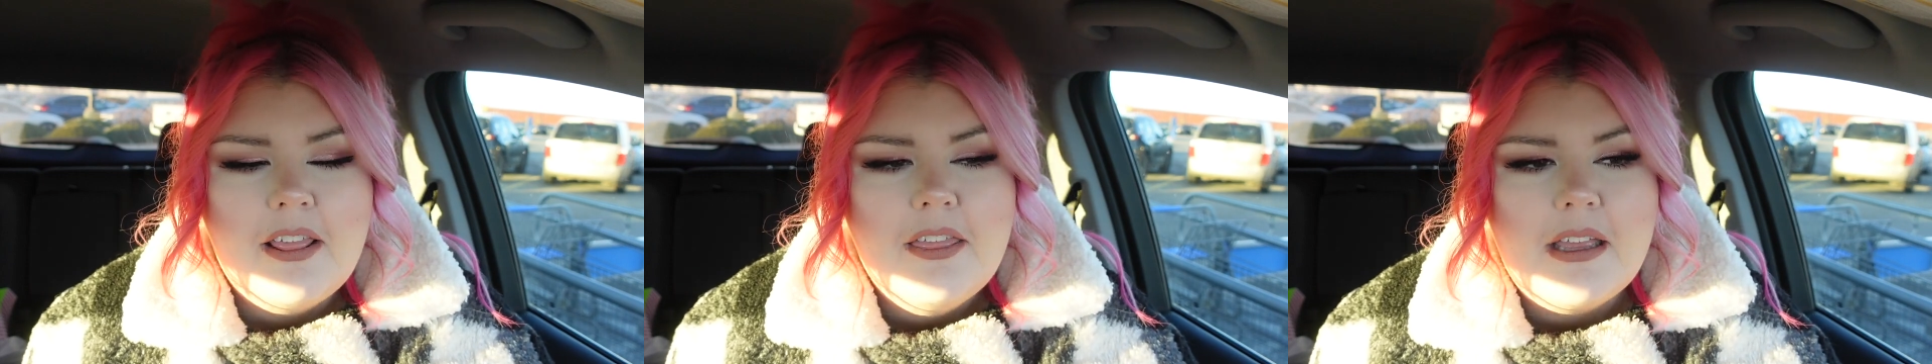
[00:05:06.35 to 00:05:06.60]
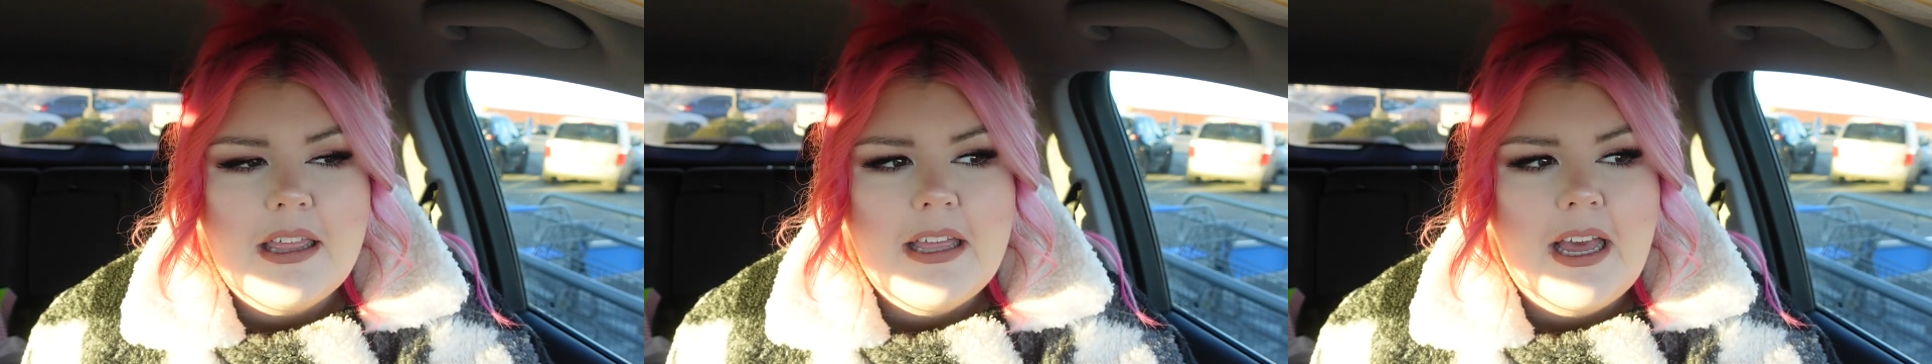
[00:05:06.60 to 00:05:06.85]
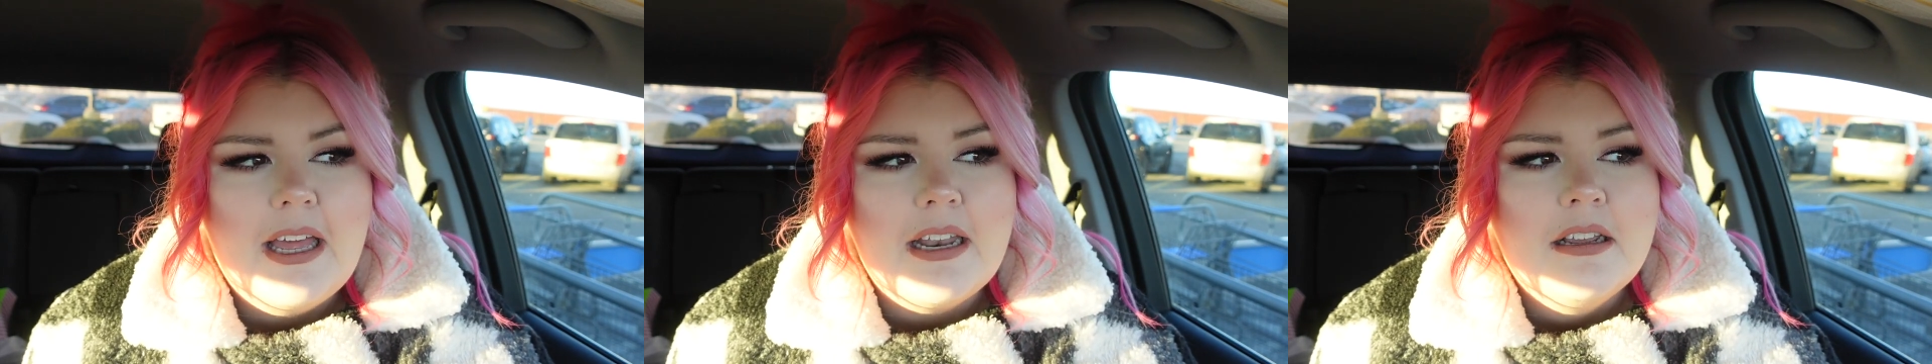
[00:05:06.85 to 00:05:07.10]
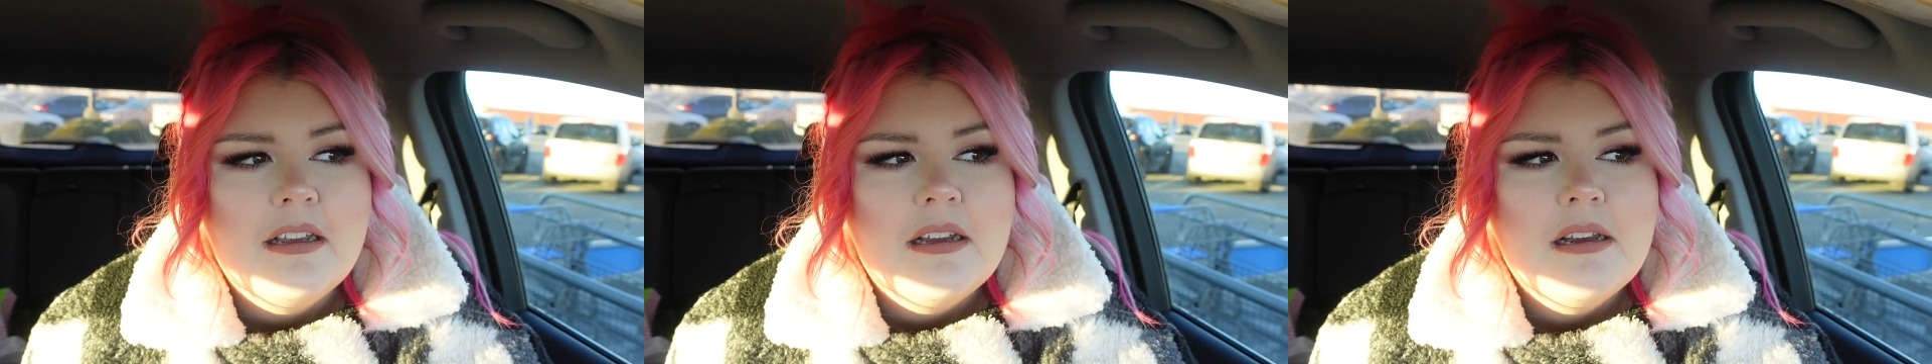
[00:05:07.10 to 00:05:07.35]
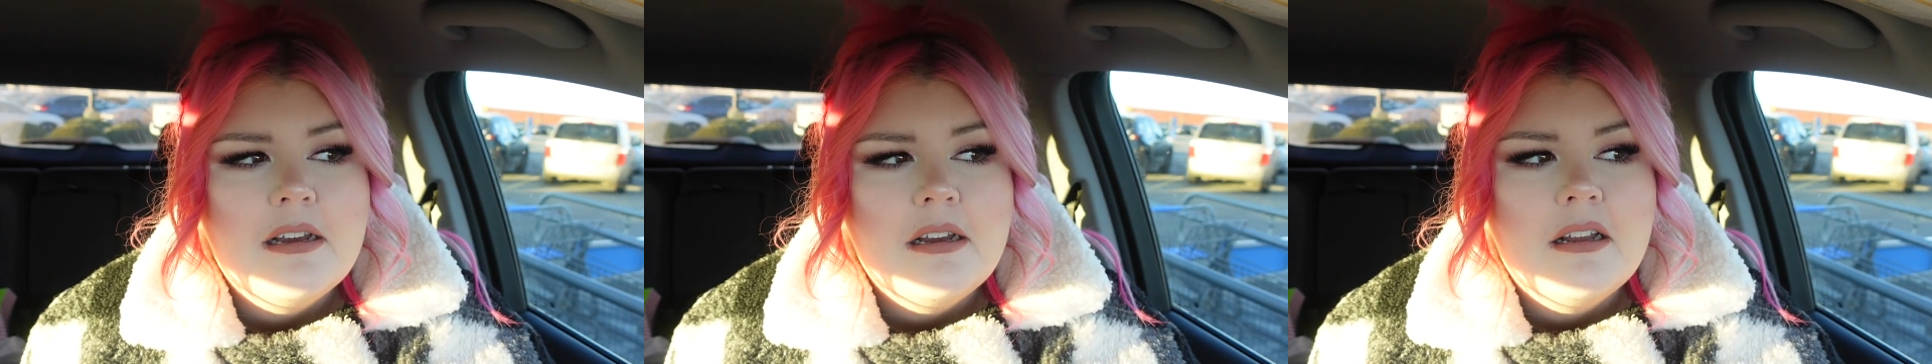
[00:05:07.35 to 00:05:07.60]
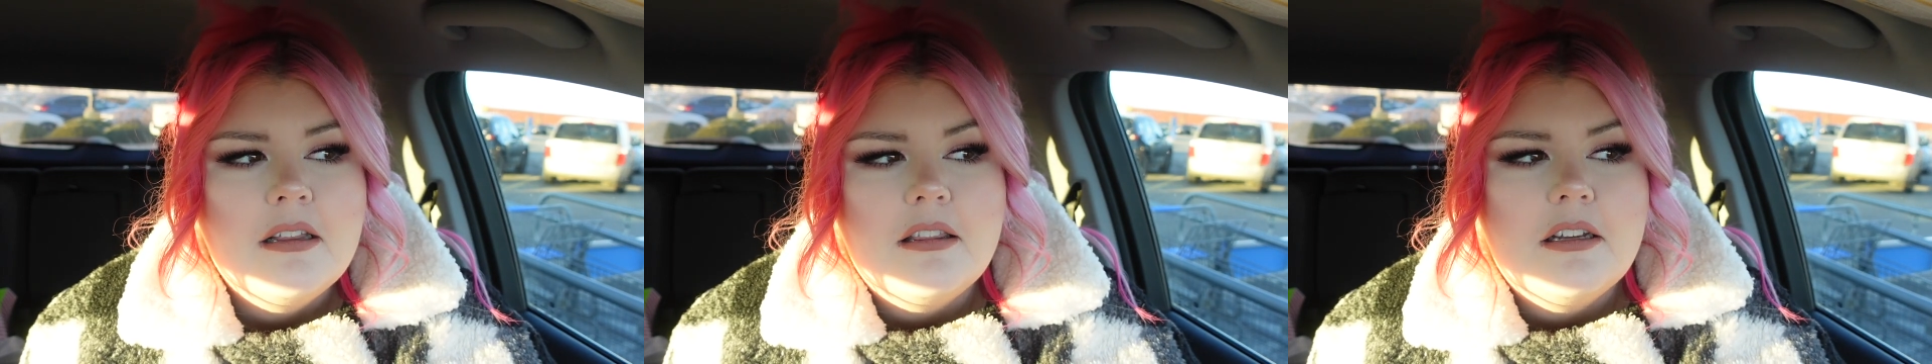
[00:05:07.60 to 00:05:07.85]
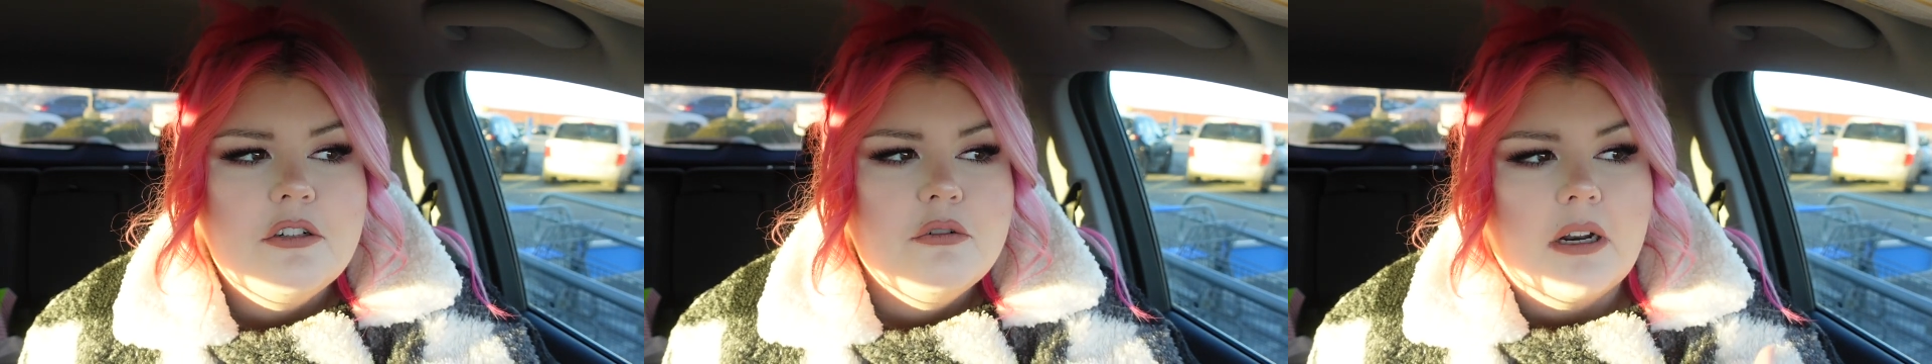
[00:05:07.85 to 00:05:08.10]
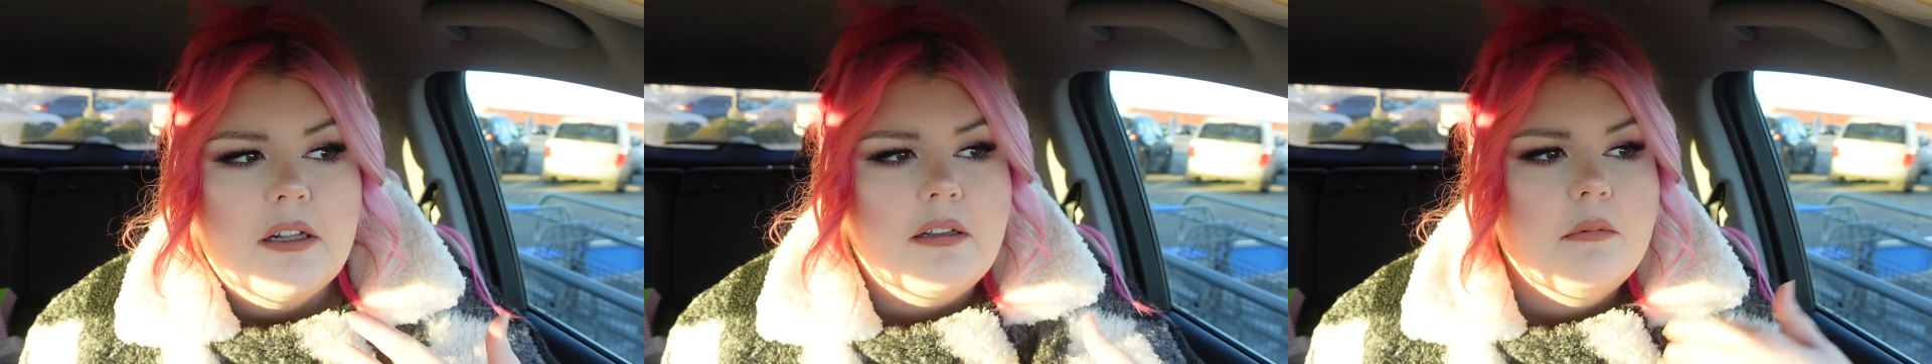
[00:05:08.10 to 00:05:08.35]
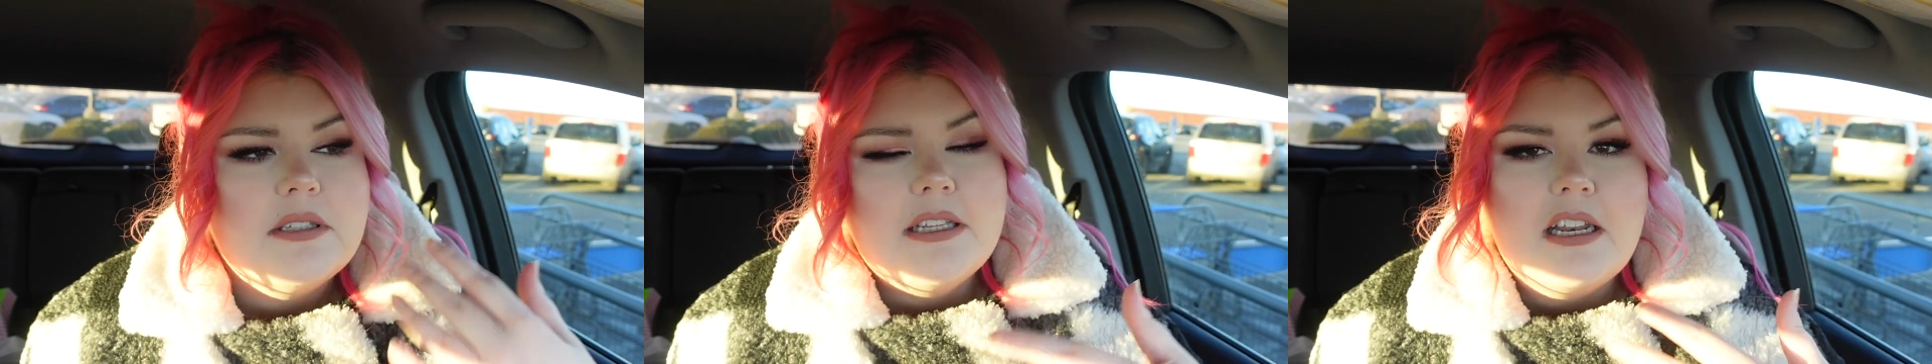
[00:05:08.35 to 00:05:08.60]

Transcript: I think that the adrenaline was